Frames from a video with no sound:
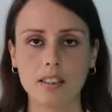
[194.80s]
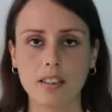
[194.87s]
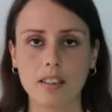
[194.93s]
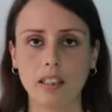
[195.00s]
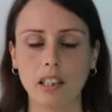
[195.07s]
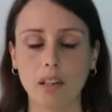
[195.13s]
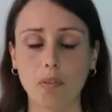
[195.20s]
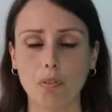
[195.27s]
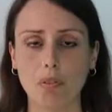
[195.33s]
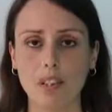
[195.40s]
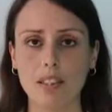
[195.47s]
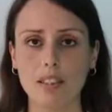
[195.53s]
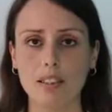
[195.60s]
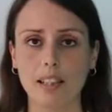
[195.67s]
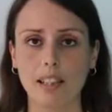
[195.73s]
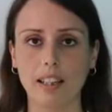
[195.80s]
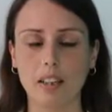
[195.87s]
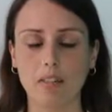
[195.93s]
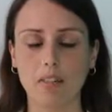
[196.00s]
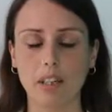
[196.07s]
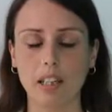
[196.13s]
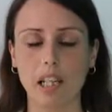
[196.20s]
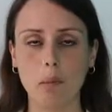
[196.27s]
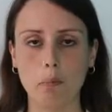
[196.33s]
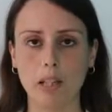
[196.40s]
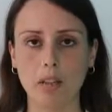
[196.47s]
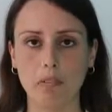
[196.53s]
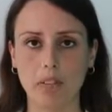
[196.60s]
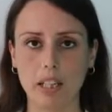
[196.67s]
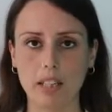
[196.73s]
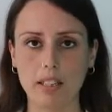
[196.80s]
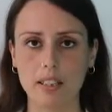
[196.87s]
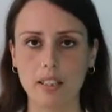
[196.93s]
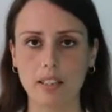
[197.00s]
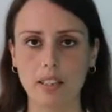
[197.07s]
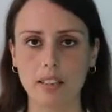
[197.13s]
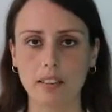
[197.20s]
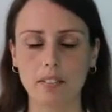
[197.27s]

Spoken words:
and it feels like a really big risk,